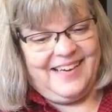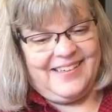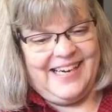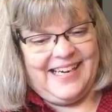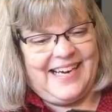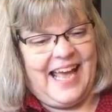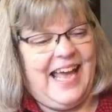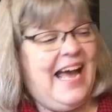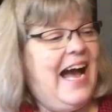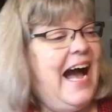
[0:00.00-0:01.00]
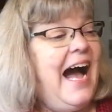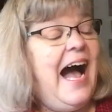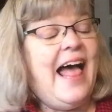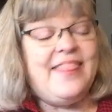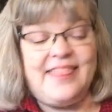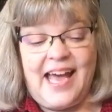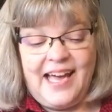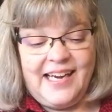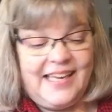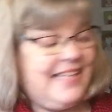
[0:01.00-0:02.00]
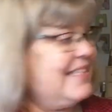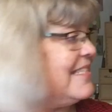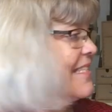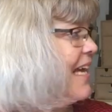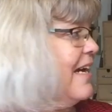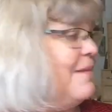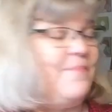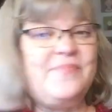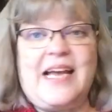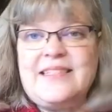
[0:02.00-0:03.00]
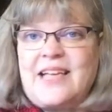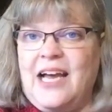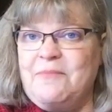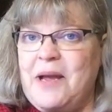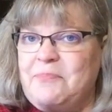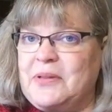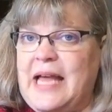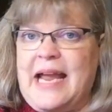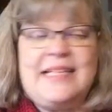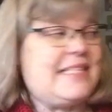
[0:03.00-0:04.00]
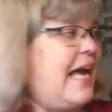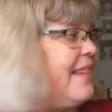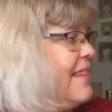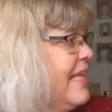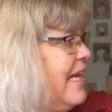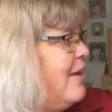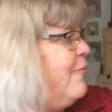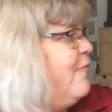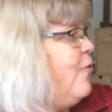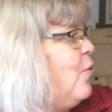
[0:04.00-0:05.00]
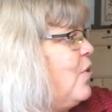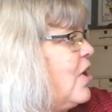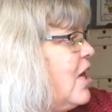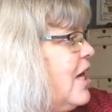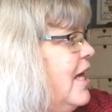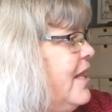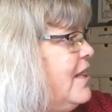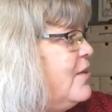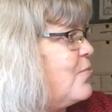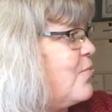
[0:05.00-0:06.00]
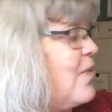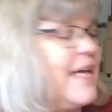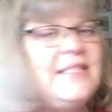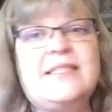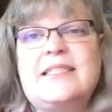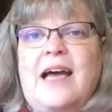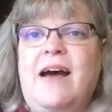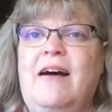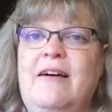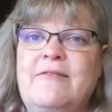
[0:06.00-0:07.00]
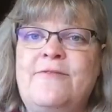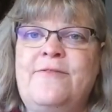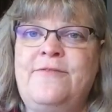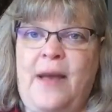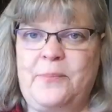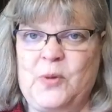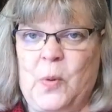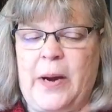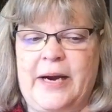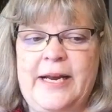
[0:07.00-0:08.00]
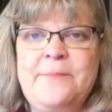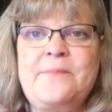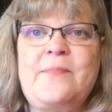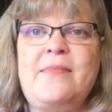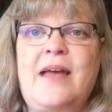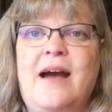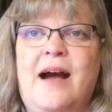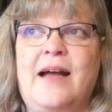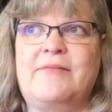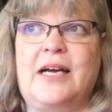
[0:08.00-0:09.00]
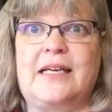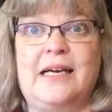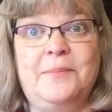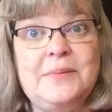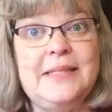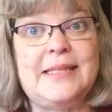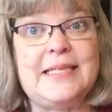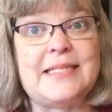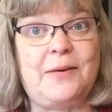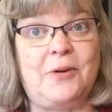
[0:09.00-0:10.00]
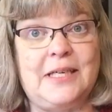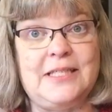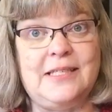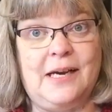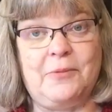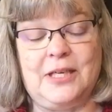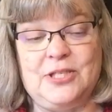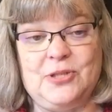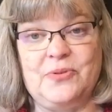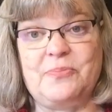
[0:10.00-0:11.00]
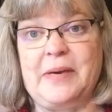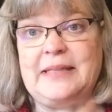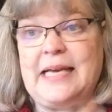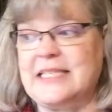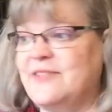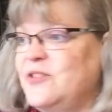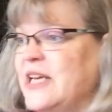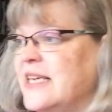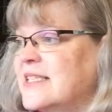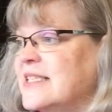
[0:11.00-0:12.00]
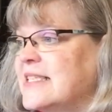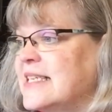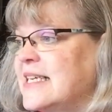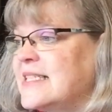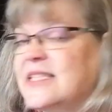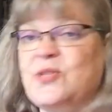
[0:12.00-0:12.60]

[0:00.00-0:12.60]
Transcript: All right. That is, um, that's kind of my plans. I think for the rest of February, I've got a couple of things I want to I want to do with my last few days because today's the